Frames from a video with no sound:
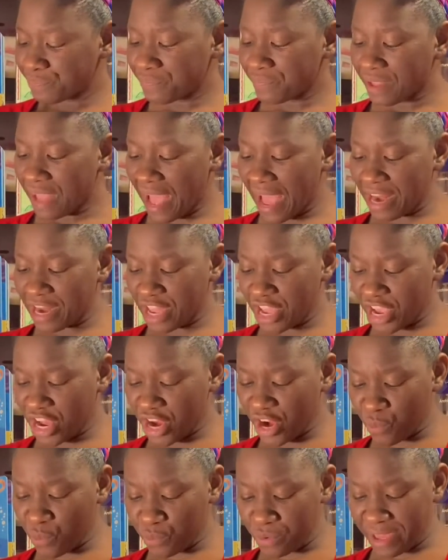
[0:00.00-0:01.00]
And
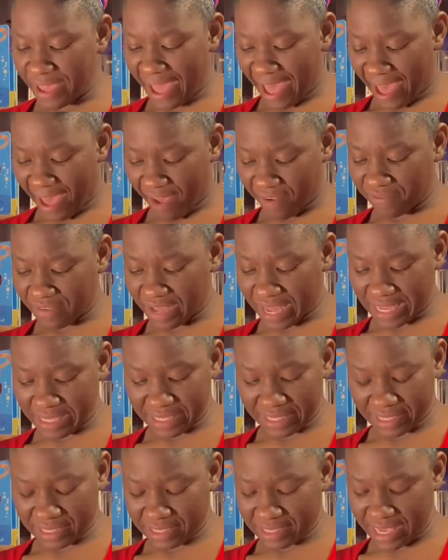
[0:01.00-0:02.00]
here we have a
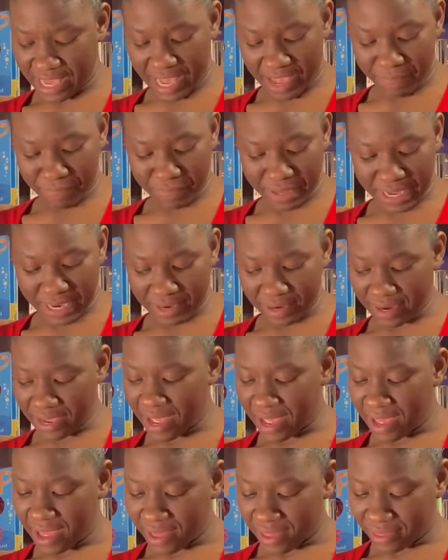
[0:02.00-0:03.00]
stamen.
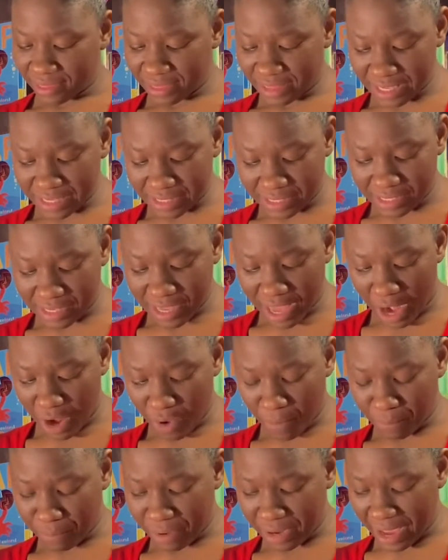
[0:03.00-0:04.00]
This
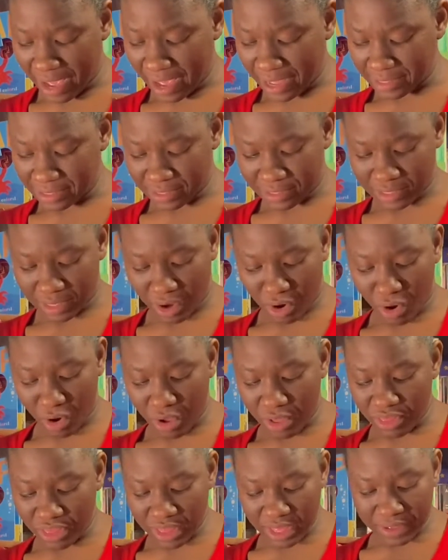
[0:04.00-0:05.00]
yellow plant
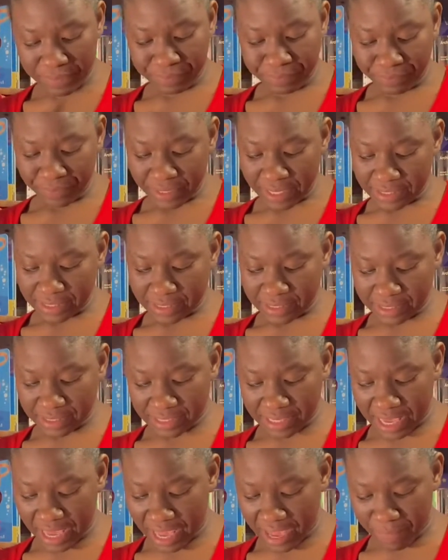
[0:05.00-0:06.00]
called the
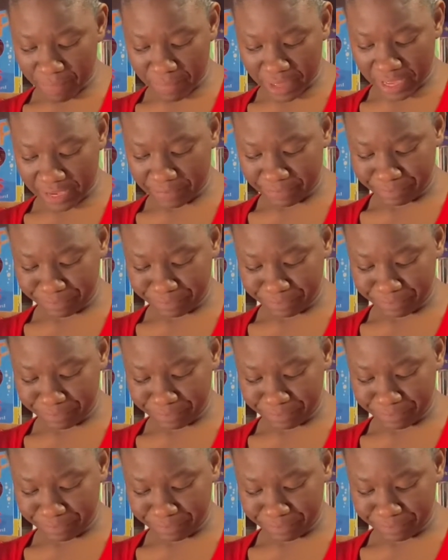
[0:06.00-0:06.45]
stamen.